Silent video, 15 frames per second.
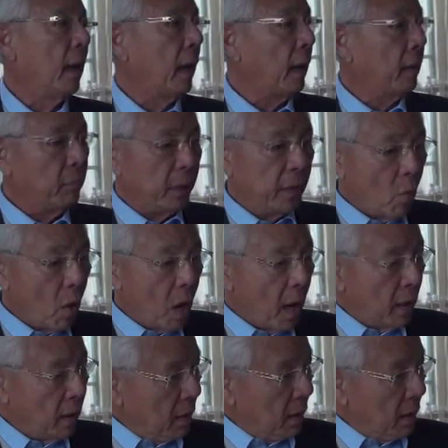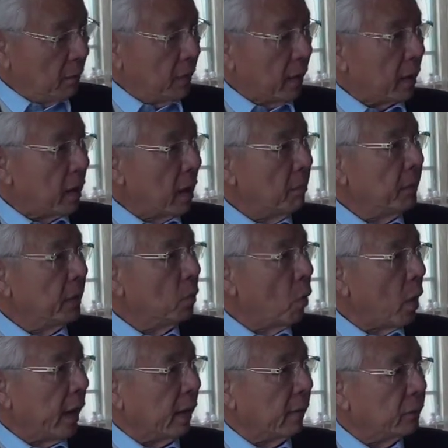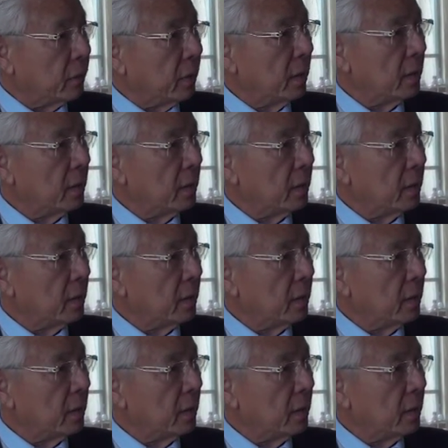And meanwhile, they come in waves.